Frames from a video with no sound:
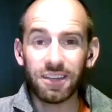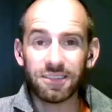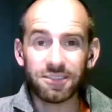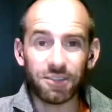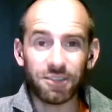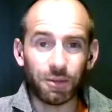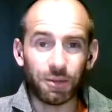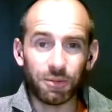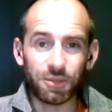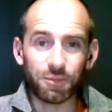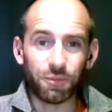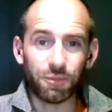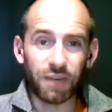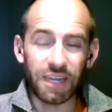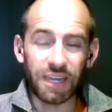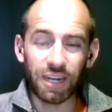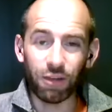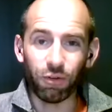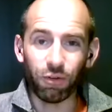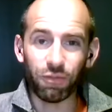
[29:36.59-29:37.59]
So it was
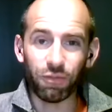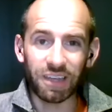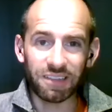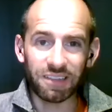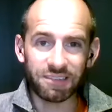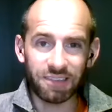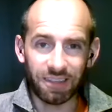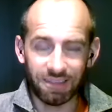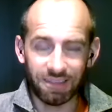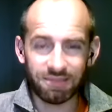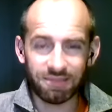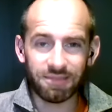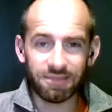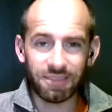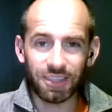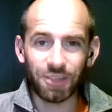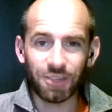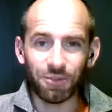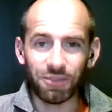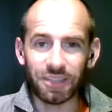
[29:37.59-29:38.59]
very obvious that,
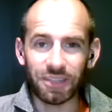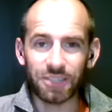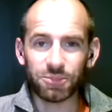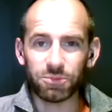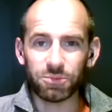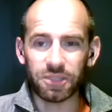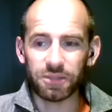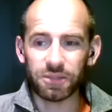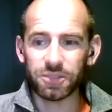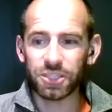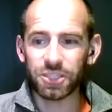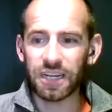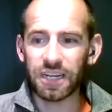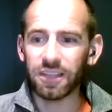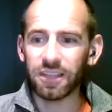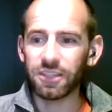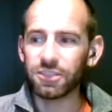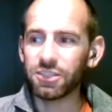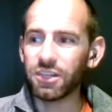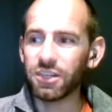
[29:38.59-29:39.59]
you know, this was a
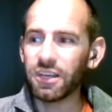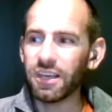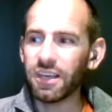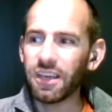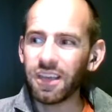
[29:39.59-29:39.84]
challenge.